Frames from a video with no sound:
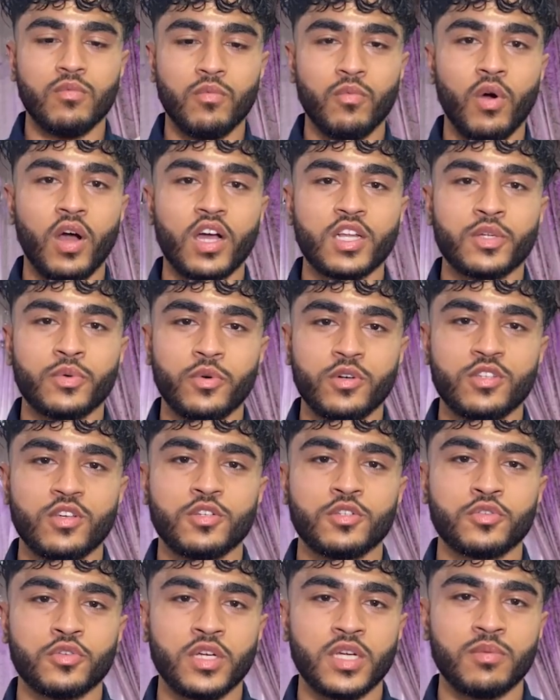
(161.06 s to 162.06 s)
work towards
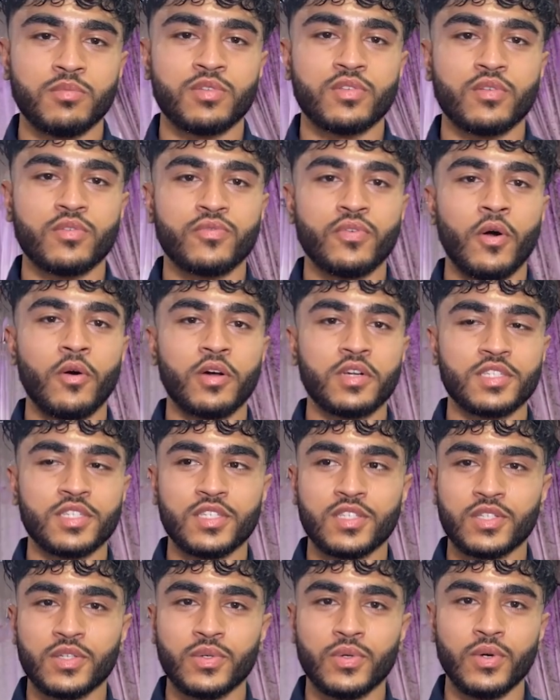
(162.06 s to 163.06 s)
your dreams, focus
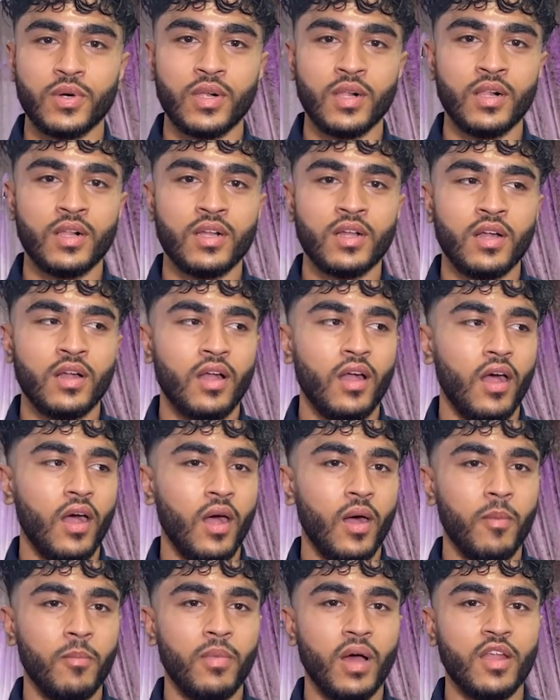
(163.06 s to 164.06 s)
in school,
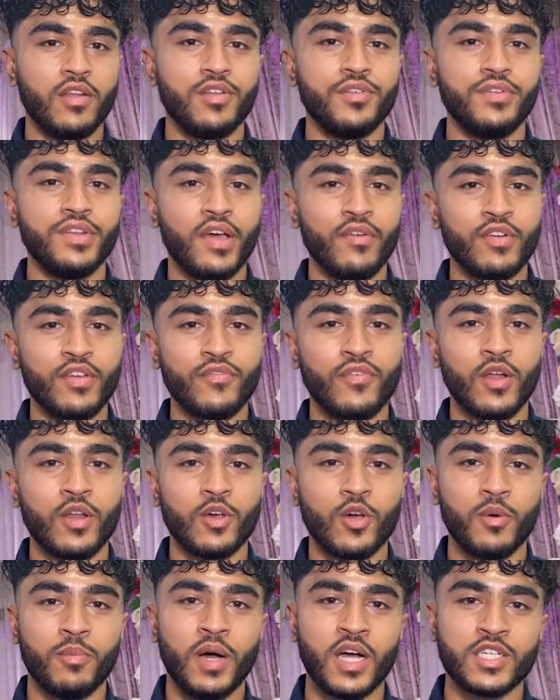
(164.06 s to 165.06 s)
and definitely
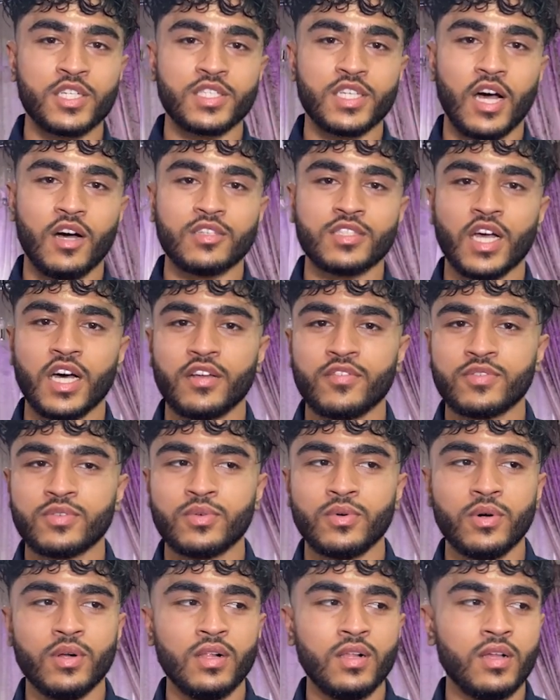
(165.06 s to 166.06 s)
follow your passions outside of
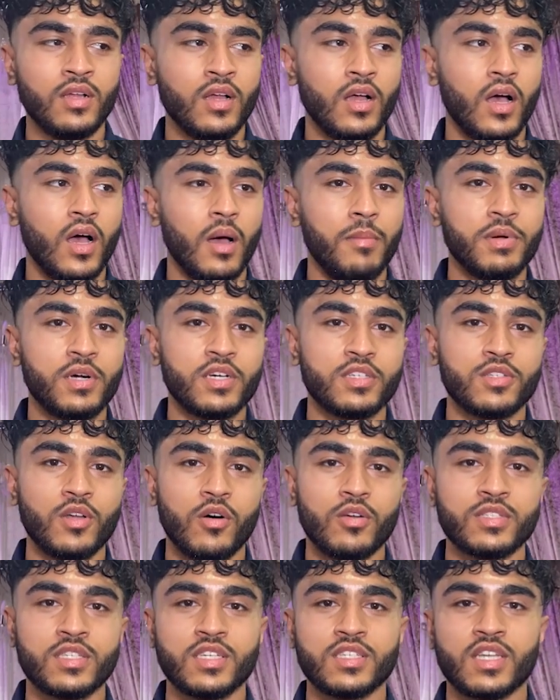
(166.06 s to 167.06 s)
school, because
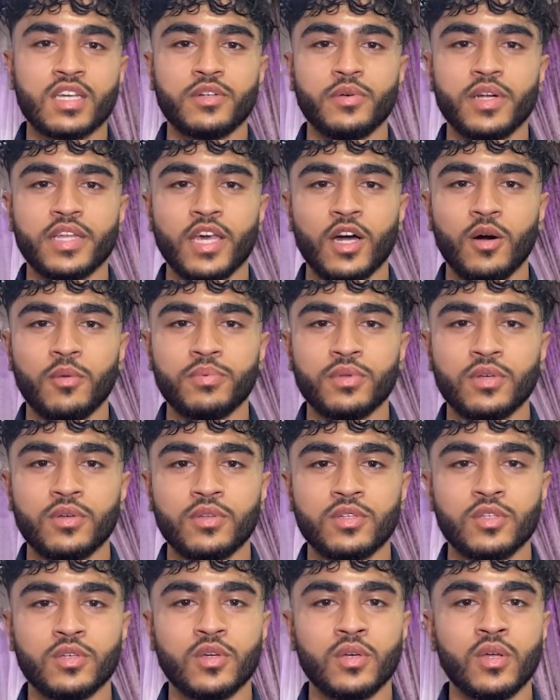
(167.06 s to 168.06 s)
those things can really help you
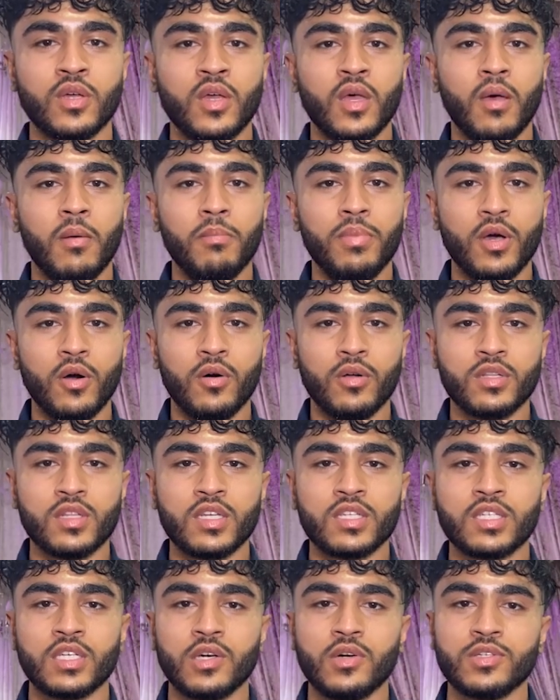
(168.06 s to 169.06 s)
to build
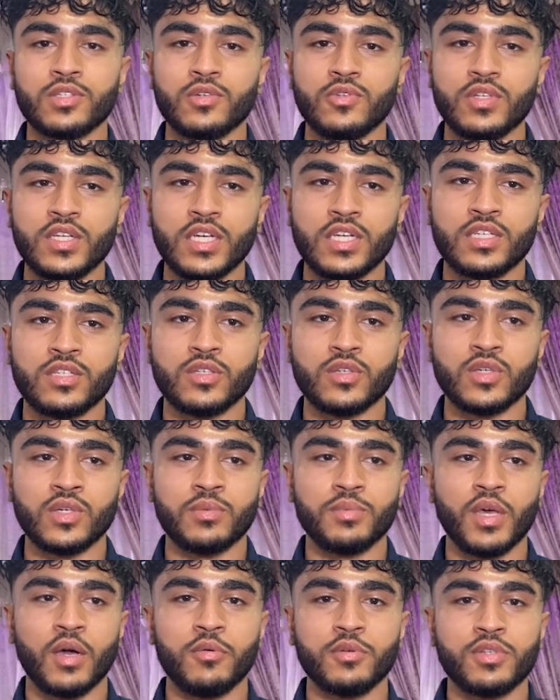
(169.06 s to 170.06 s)
the skills you need to
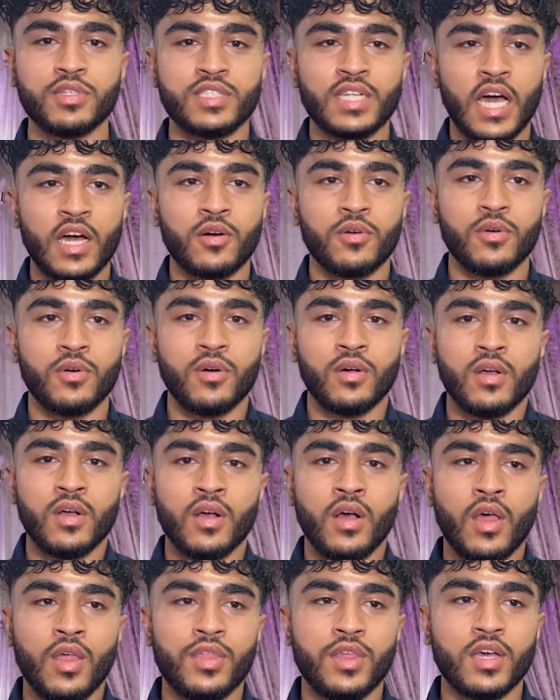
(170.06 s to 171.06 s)
be able to tackle
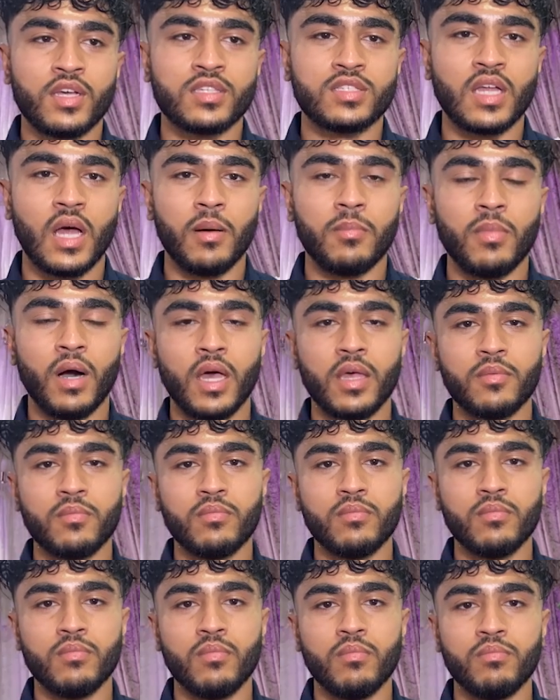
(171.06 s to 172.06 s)
things that might
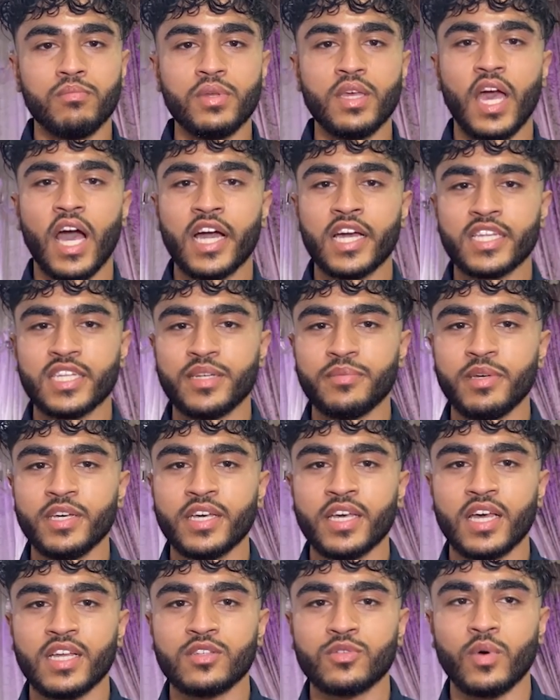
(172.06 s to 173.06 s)
be
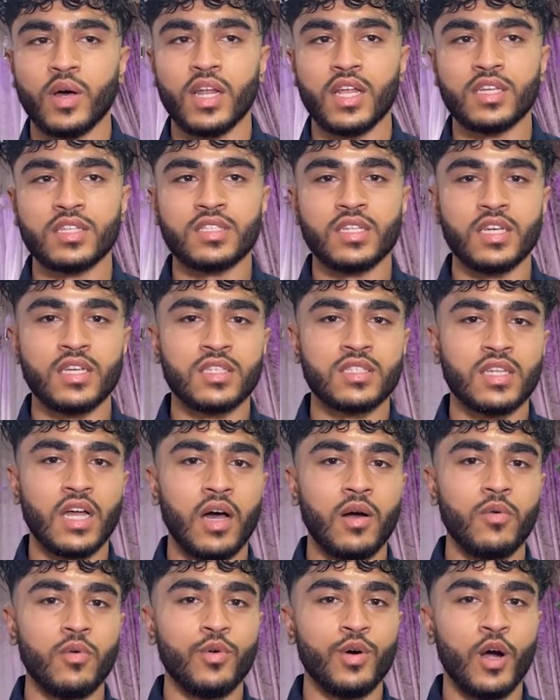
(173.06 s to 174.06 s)
academic as well as things
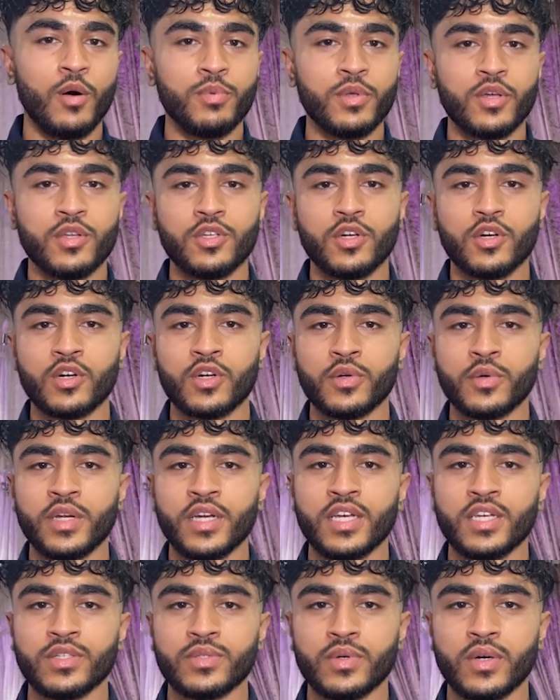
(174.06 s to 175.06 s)
that will help you in your
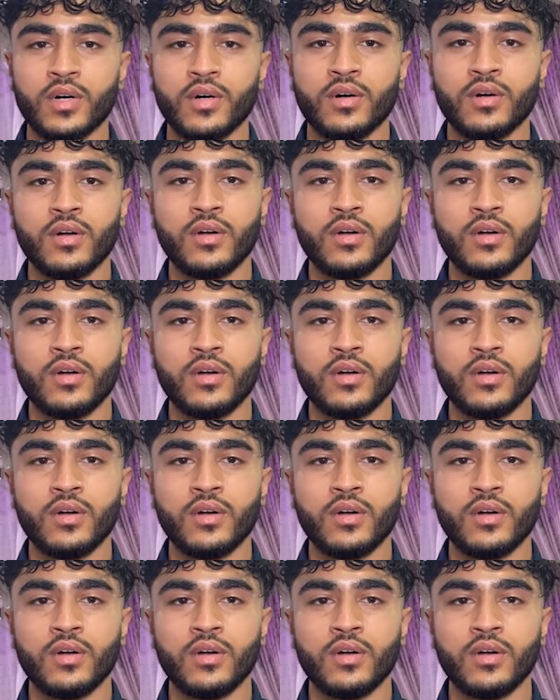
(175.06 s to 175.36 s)
career as well.